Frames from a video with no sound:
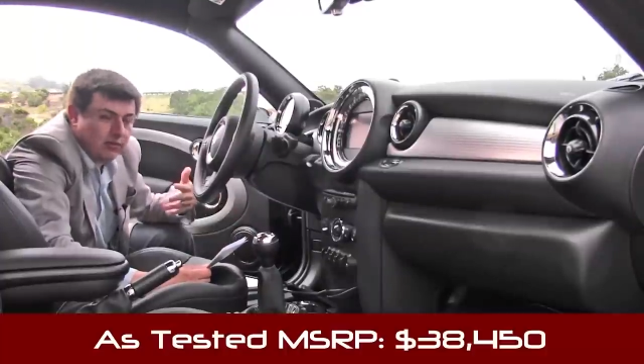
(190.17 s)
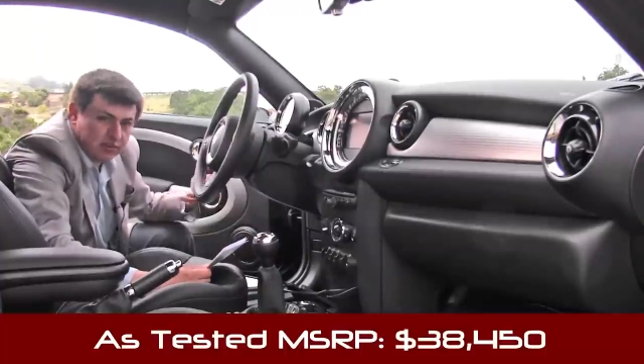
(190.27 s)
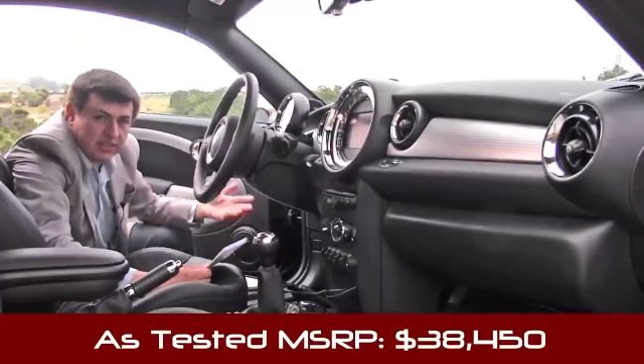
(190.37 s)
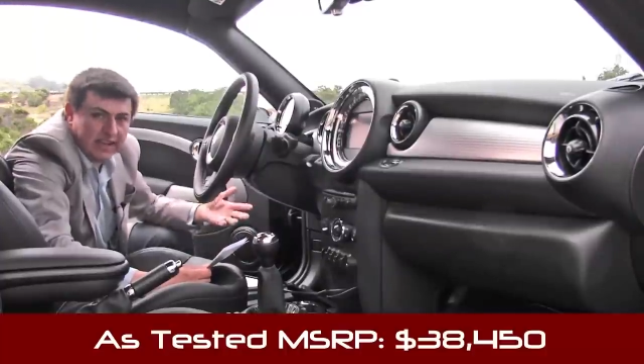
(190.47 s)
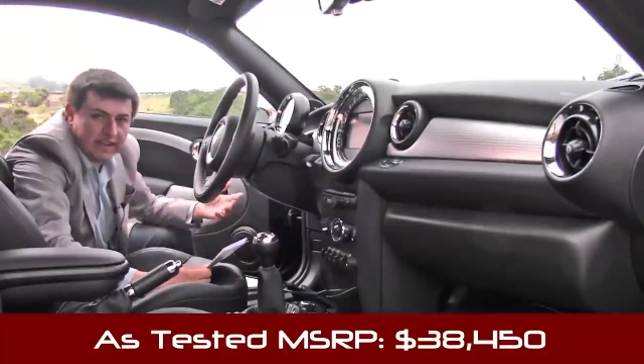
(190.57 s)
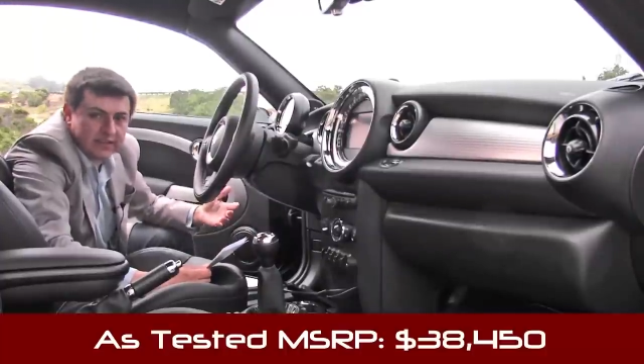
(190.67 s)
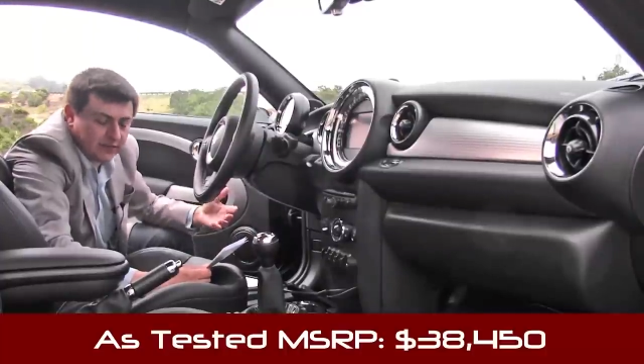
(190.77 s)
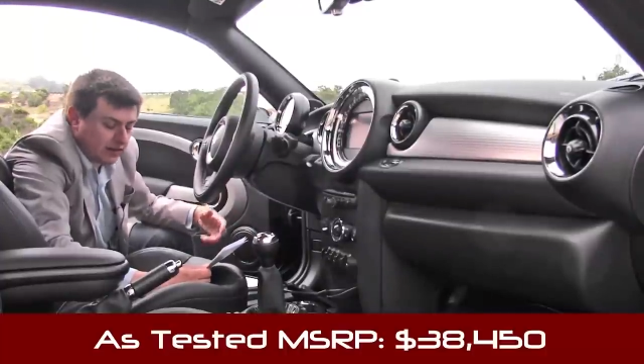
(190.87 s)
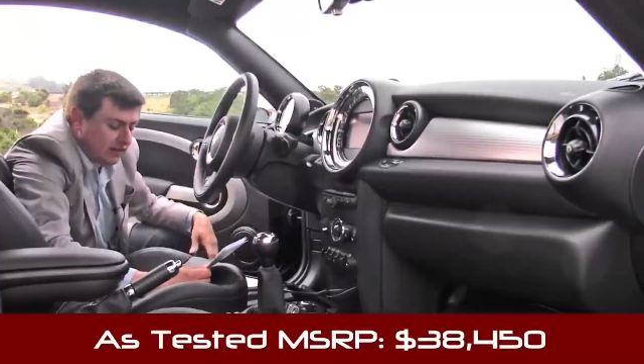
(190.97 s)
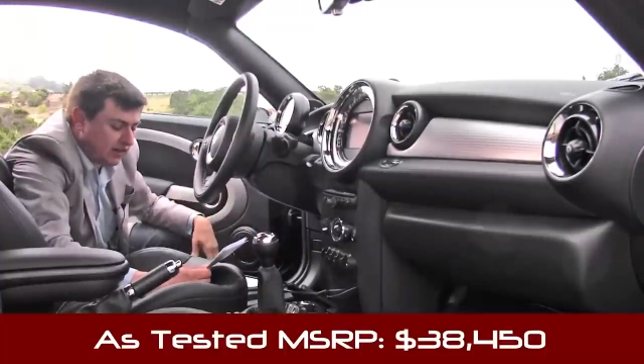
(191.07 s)
which again
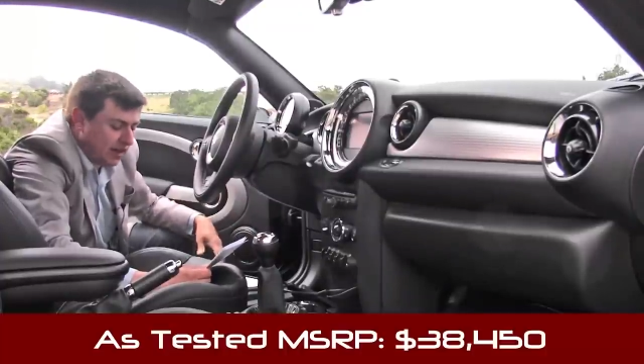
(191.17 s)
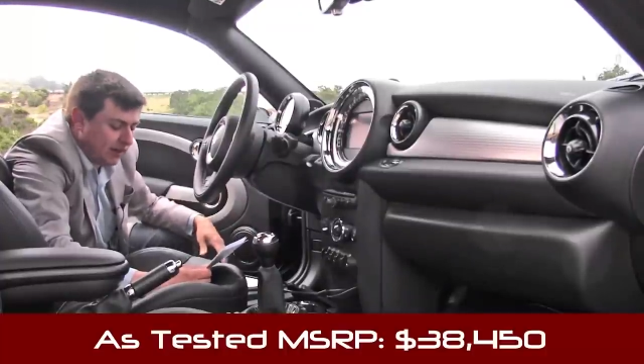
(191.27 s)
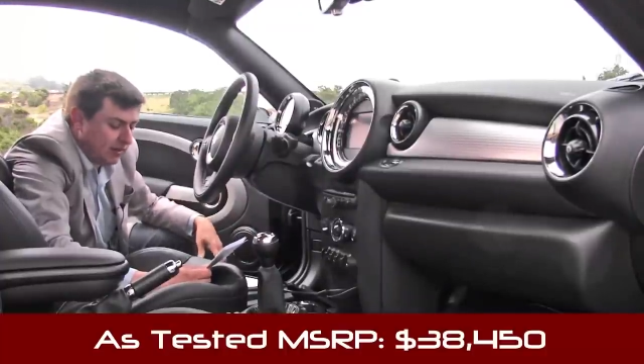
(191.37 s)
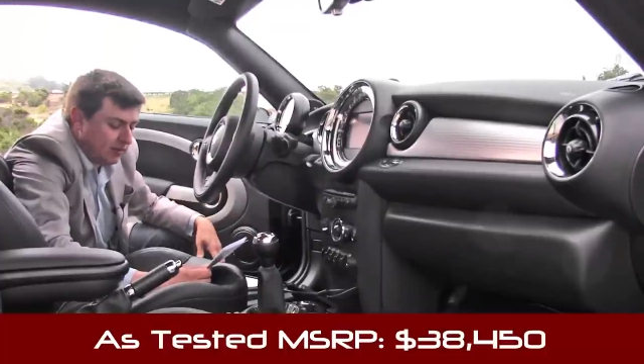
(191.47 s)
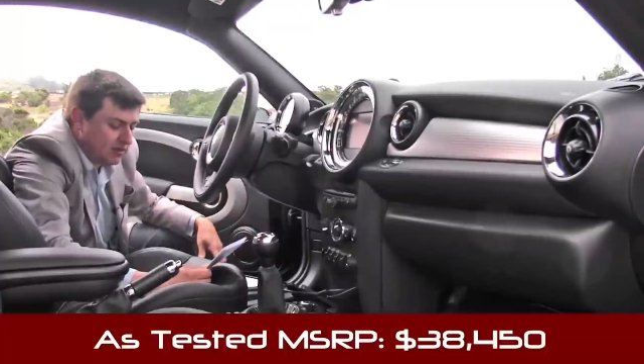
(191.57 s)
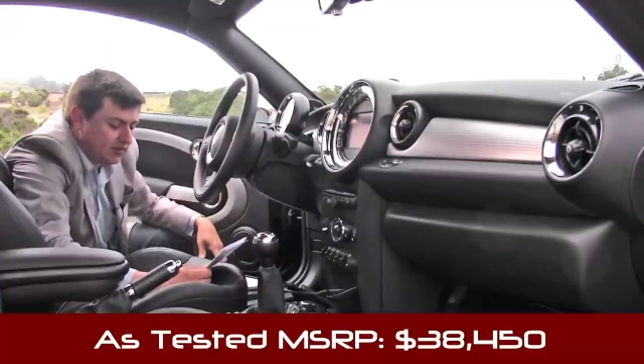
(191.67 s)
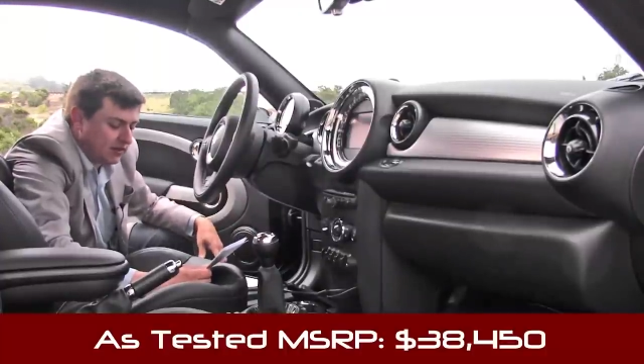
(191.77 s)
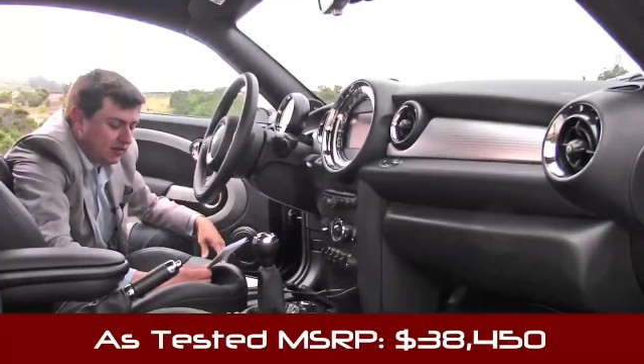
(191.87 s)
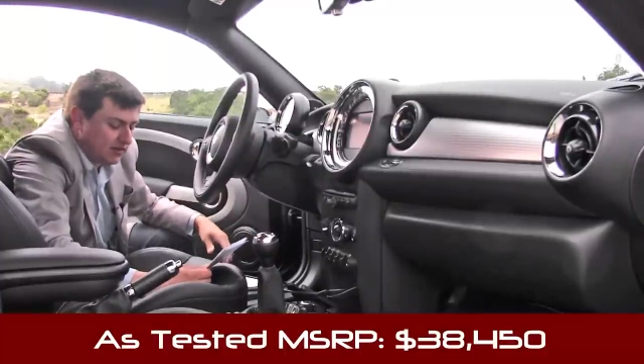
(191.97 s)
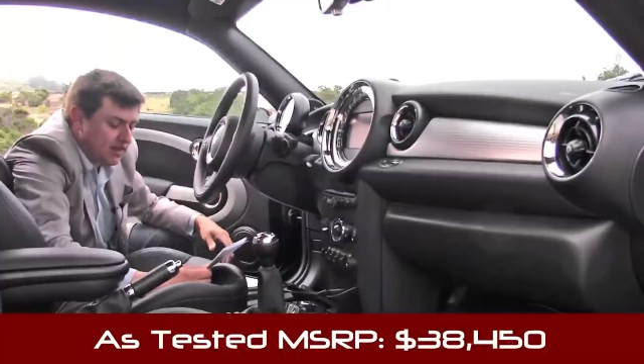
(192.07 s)
is fairly common on most
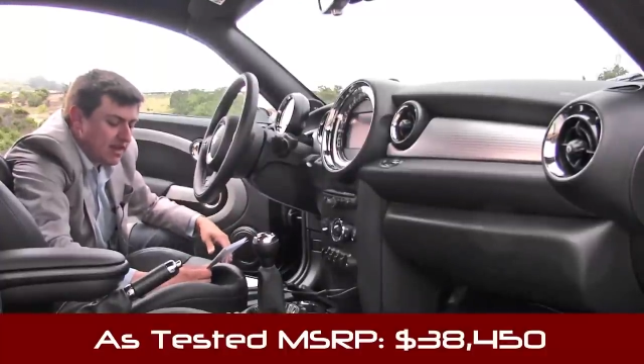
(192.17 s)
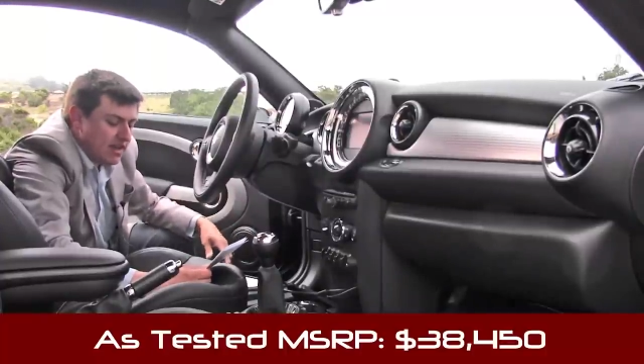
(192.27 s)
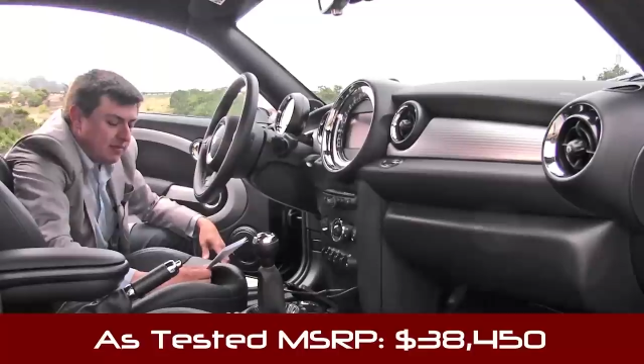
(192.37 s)
vehicles,